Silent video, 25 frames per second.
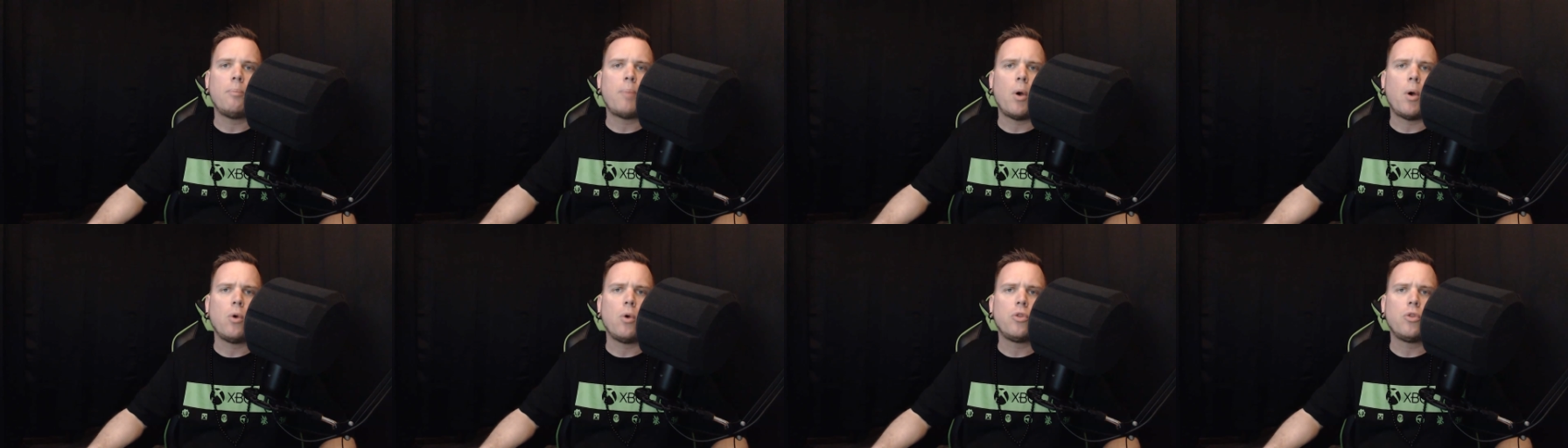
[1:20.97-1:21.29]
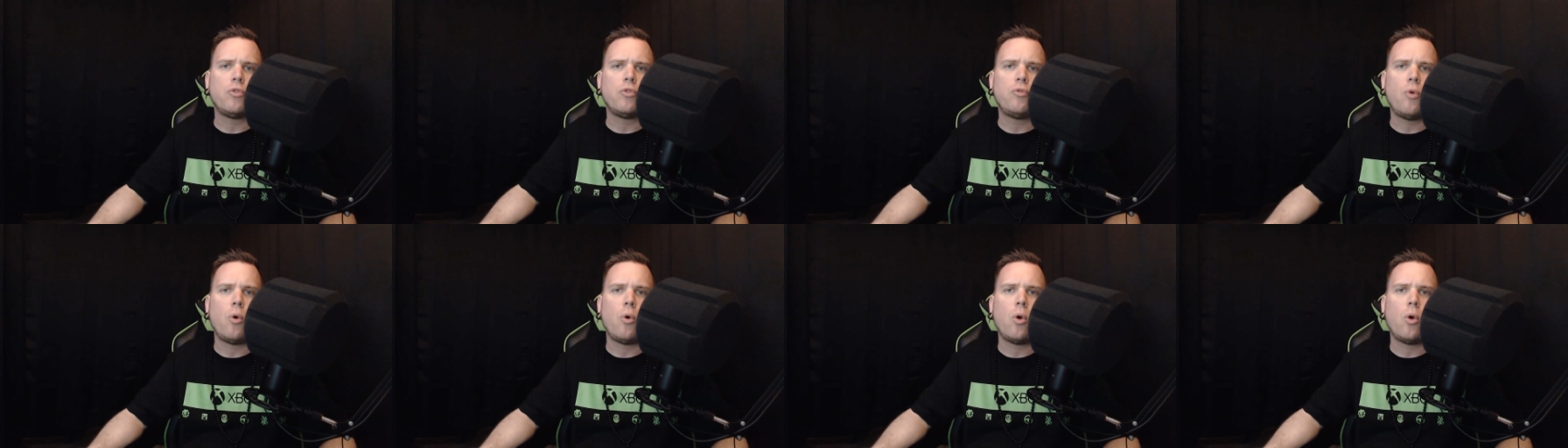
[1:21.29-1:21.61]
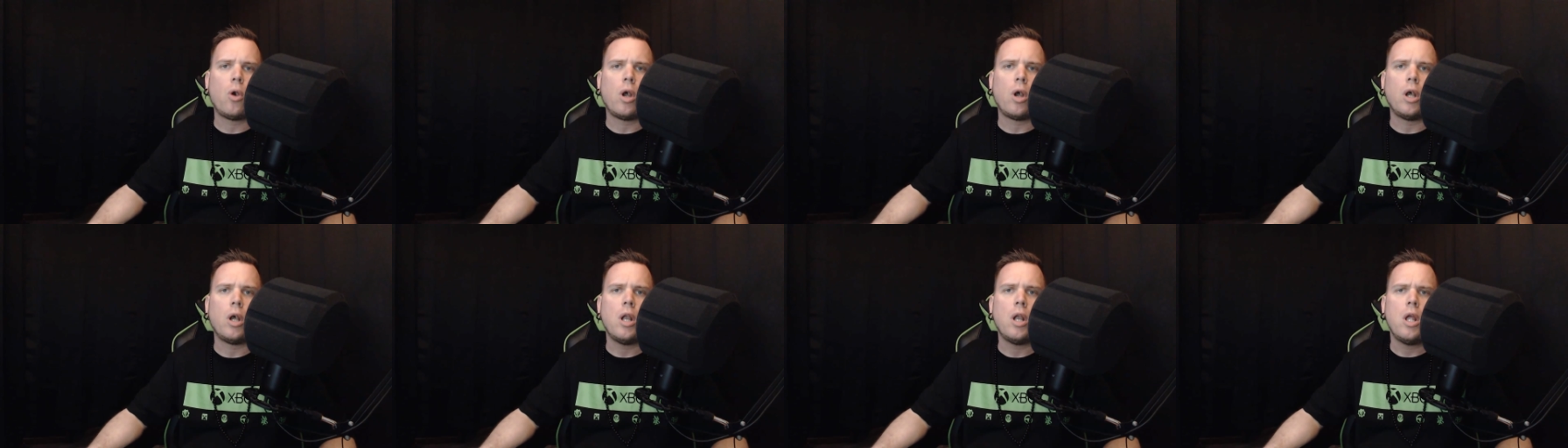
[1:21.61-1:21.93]
both
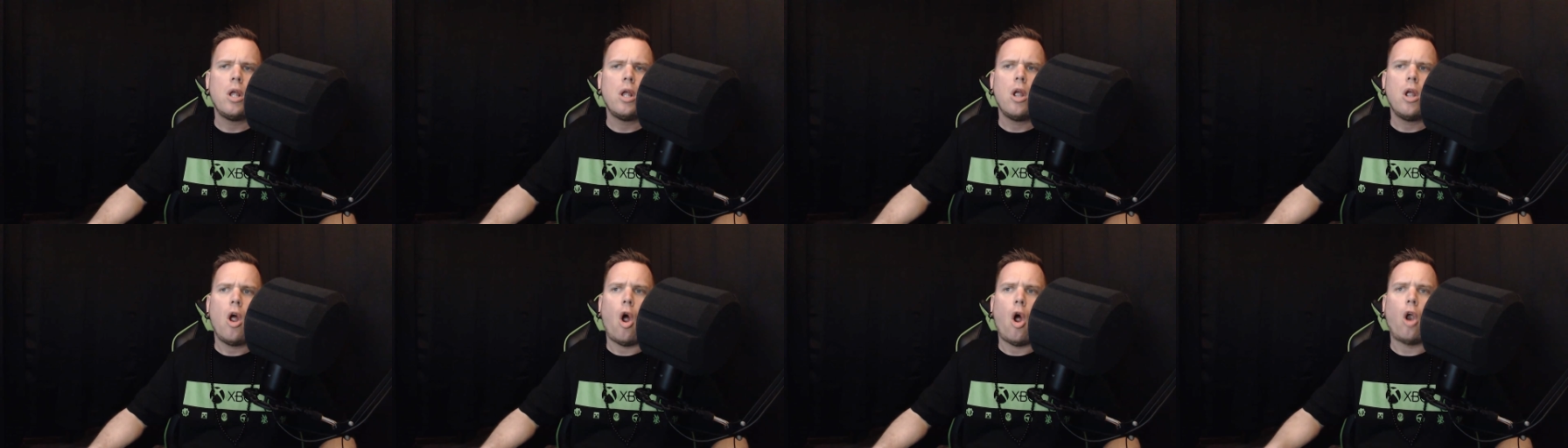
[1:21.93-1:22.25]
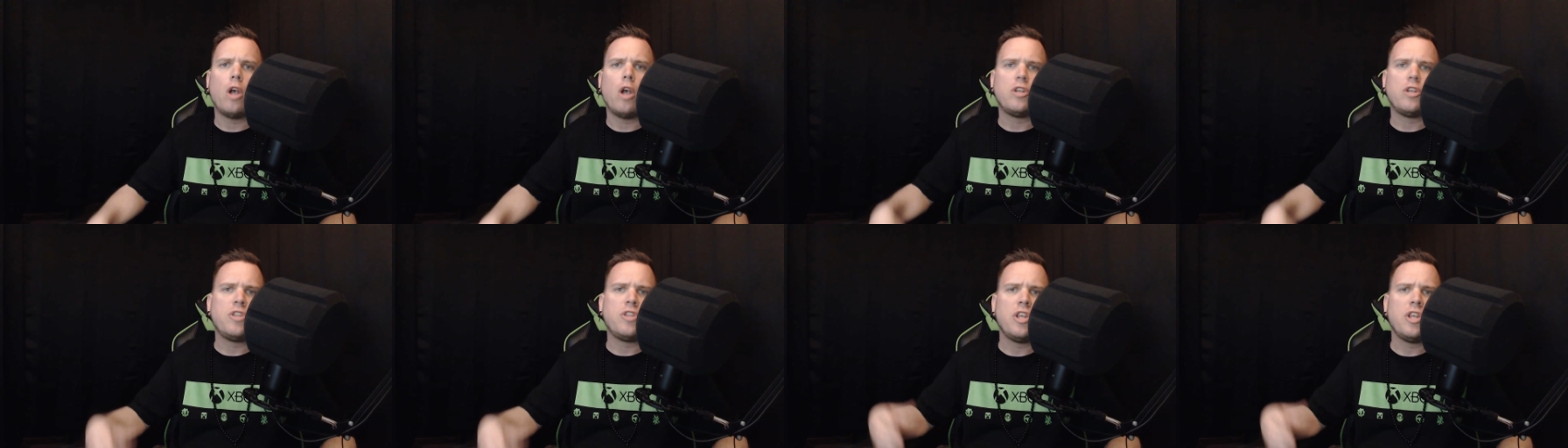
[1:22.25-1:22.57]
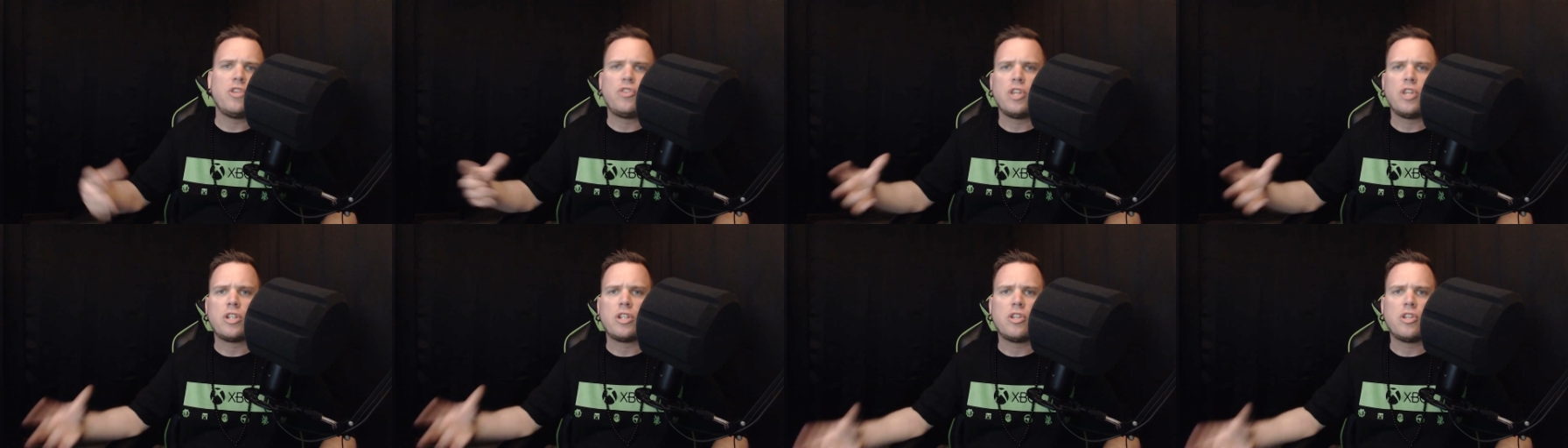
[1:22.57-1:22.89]
for
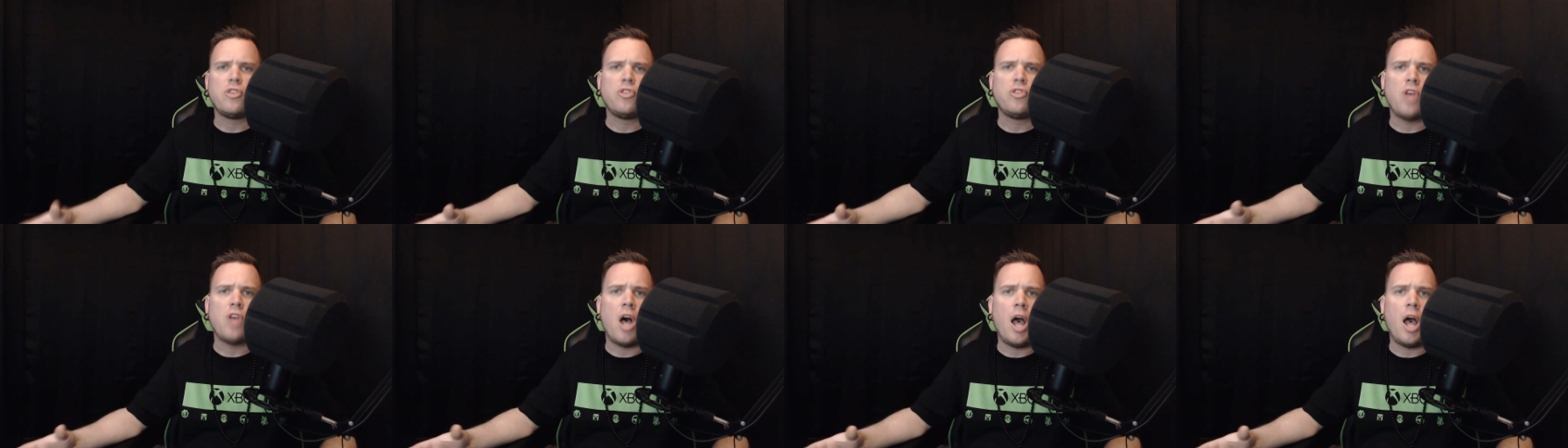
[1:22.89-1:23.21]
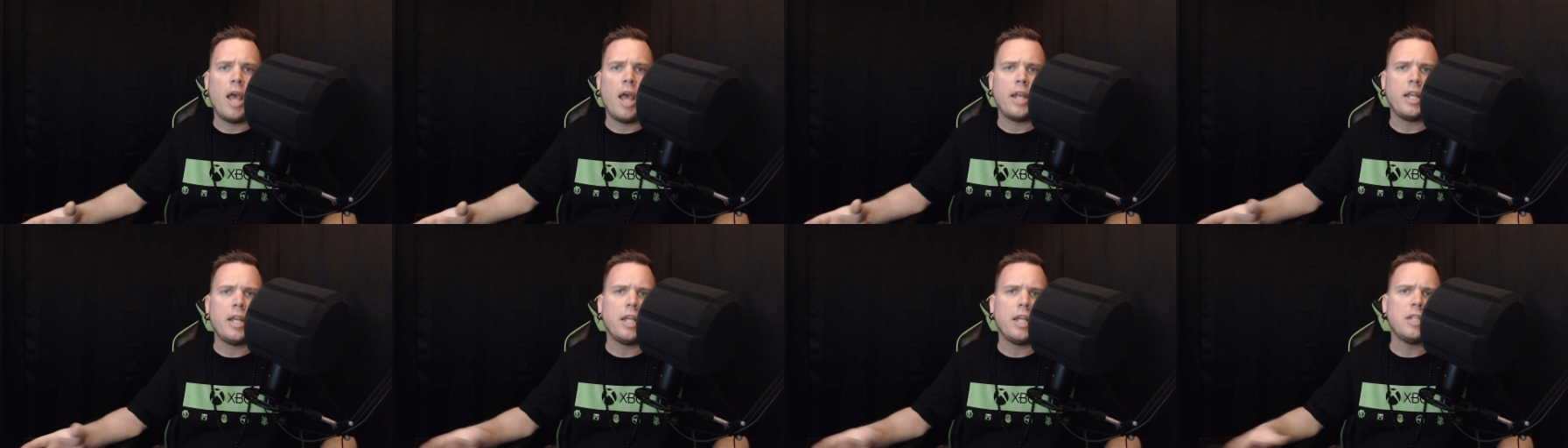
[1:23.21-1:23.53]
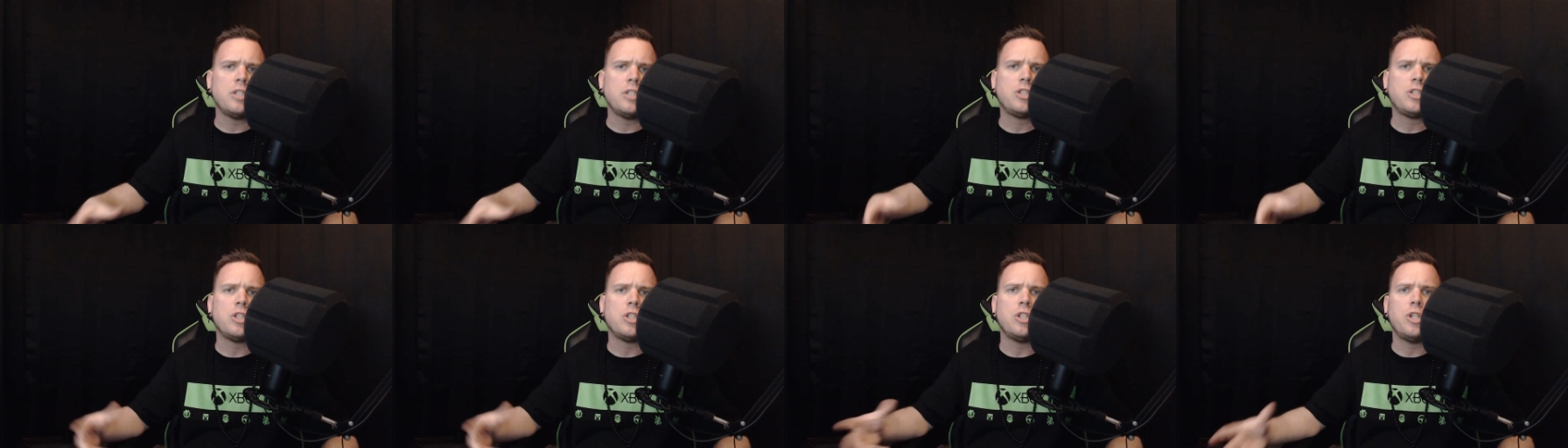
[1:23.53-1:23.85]
artistic design
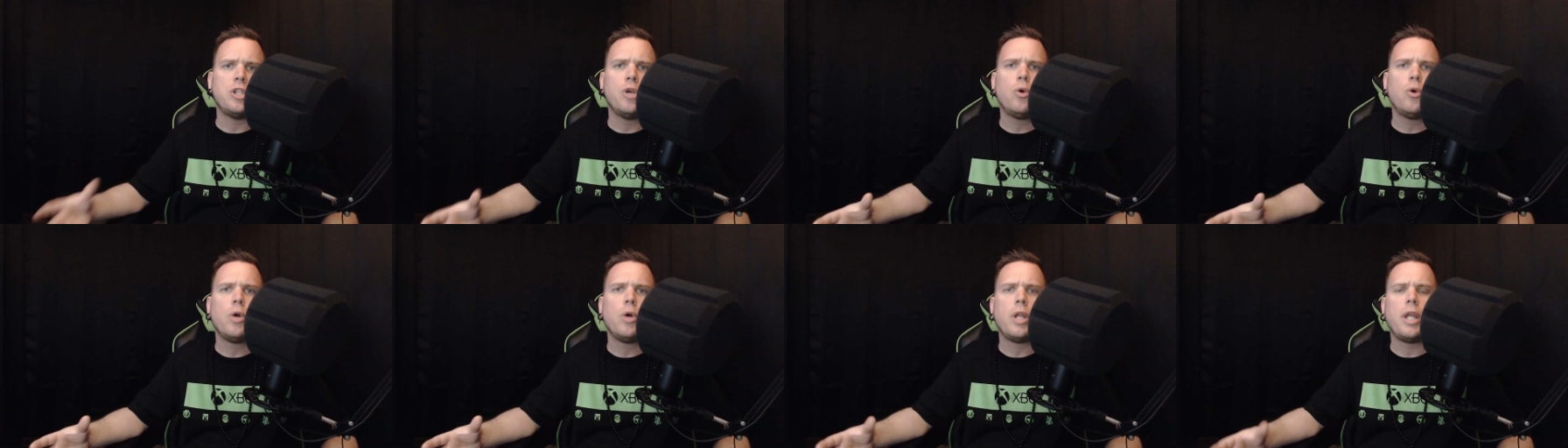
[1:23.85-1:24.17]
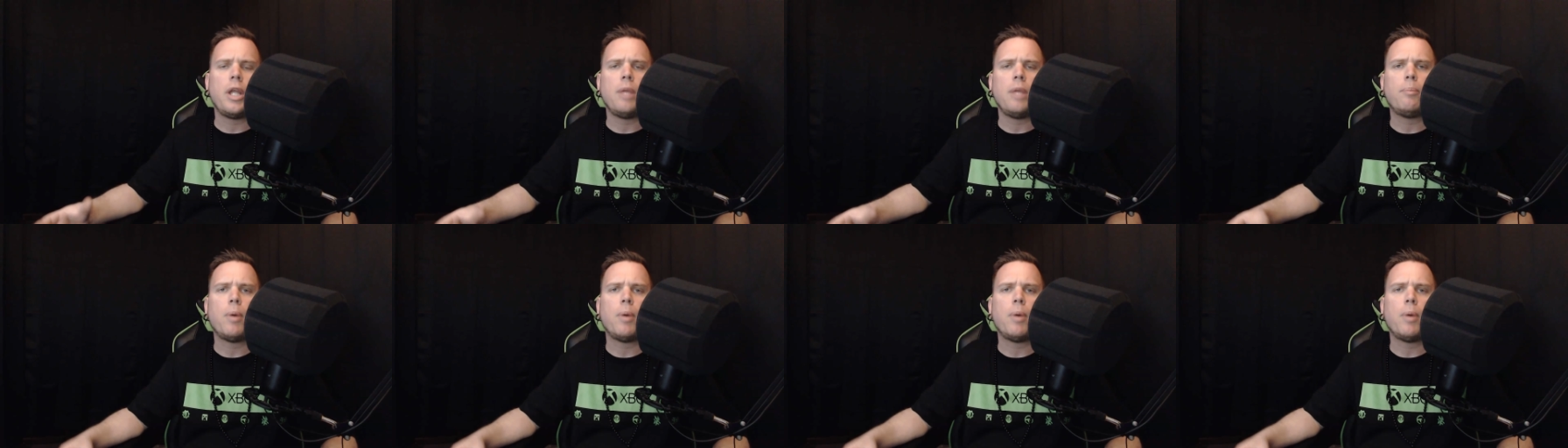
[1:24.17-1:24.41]
ingenuity,